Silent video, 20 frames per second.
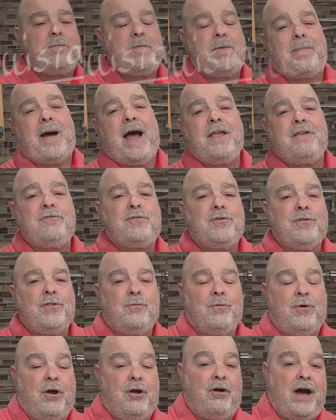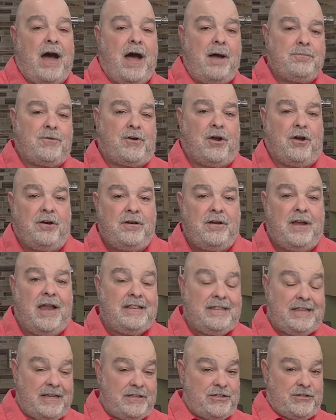the Bayou to the World. I'm Curt.
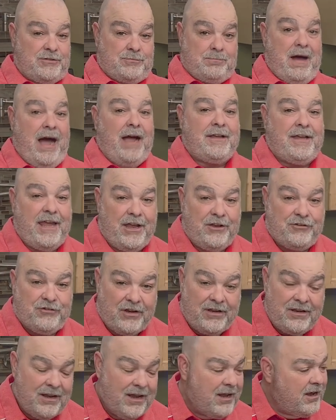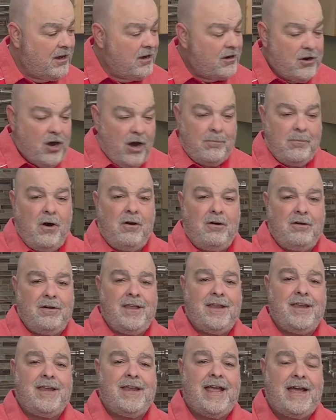This is my kitchen. Come on
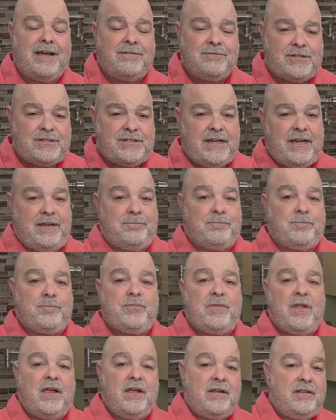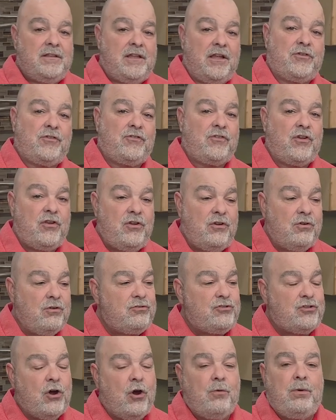in and have a seat. This is a new
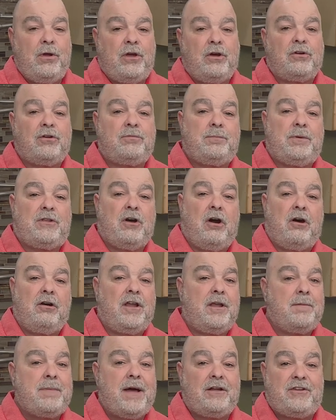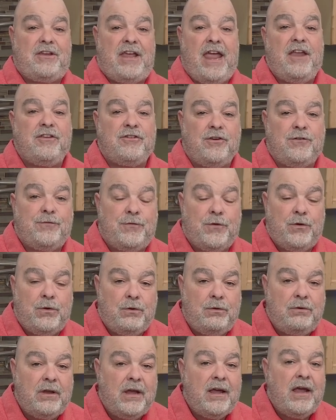show. We're going to be talking about Cajun
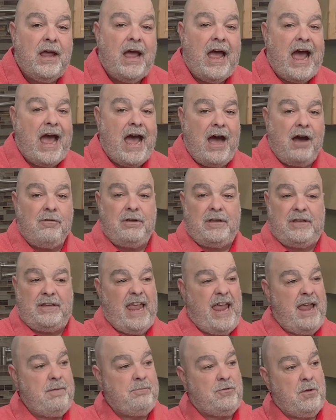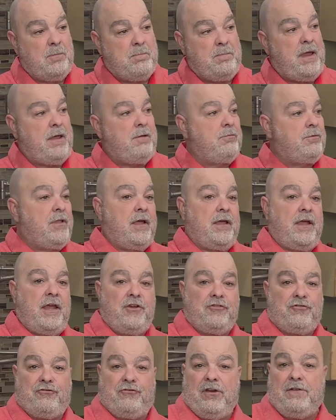food, how it came to be, the
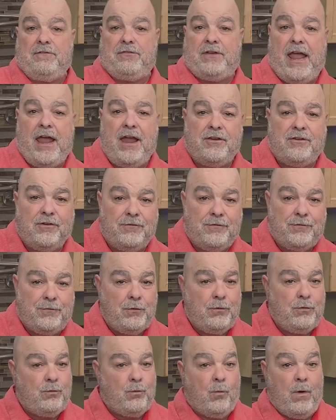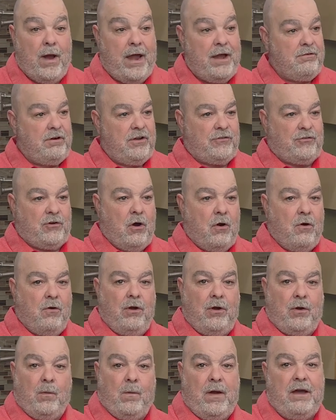history of Cajun food, where it's
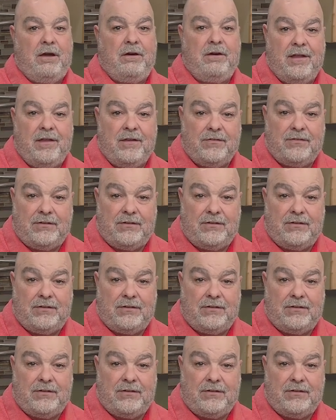going, where it is